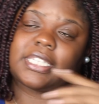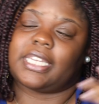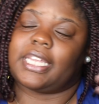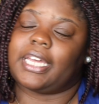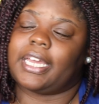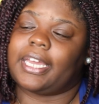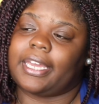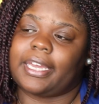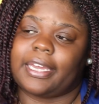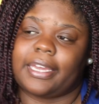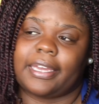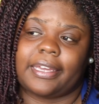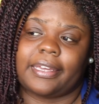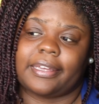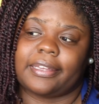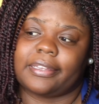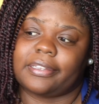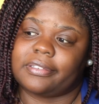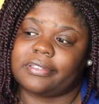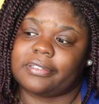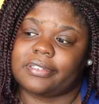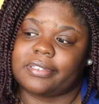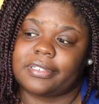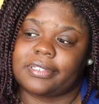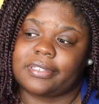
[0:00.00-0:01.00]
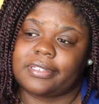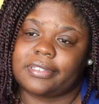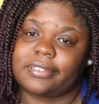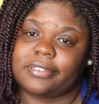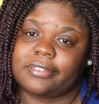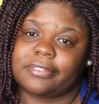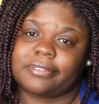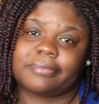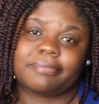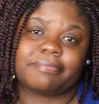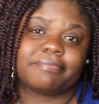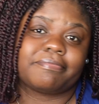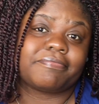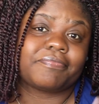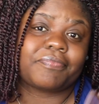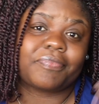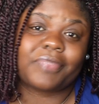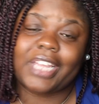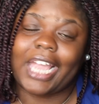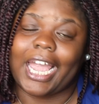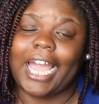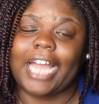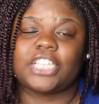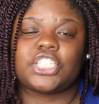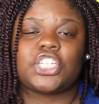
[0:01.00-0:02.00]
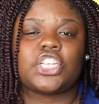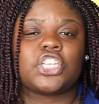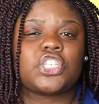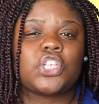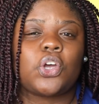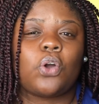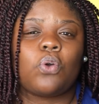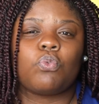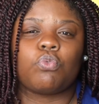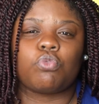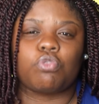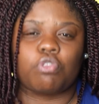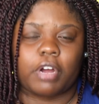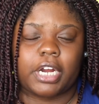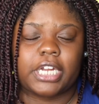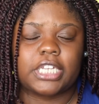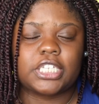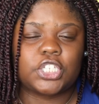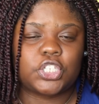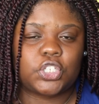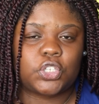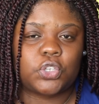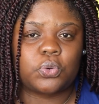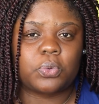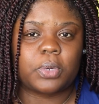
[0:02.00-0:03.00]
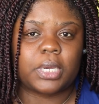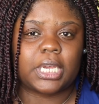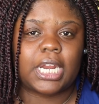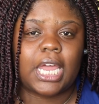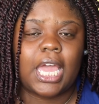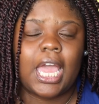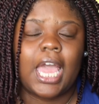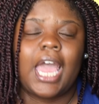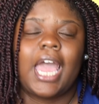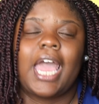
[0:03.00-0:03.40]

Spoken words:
Like, is I just don't run to it.